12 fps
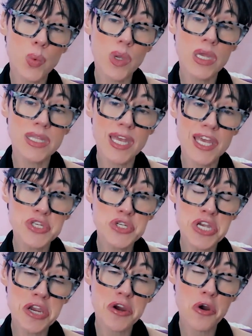with a
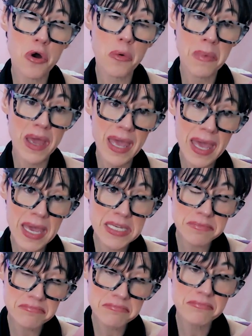chair on my head.